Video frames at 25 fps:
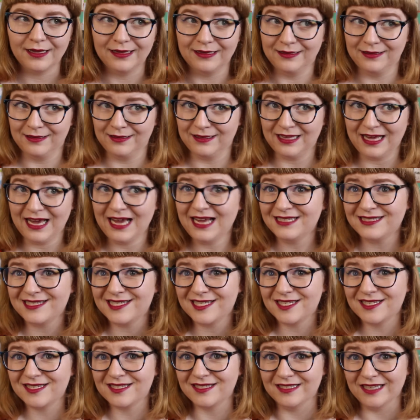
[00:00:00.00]

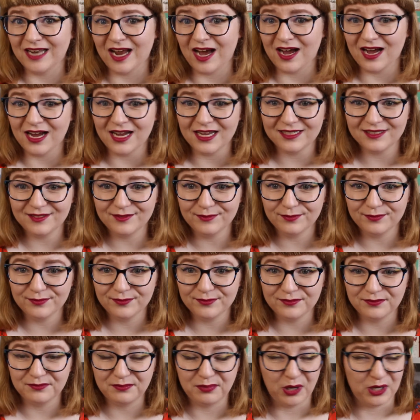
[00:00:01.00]
That's not
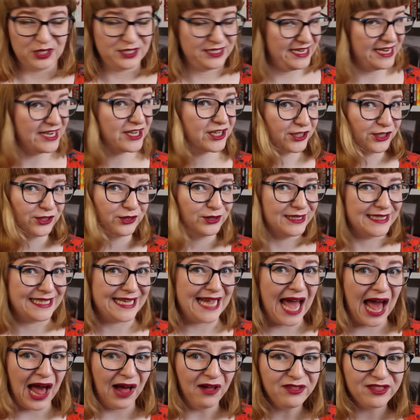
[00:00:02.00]

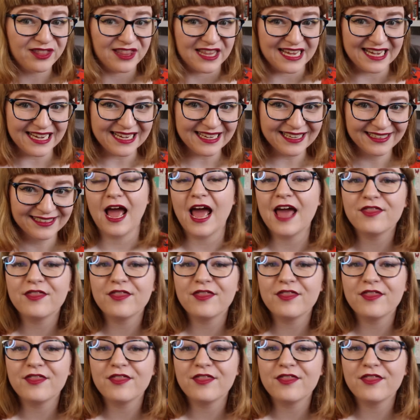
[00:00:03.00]
particularly healthy.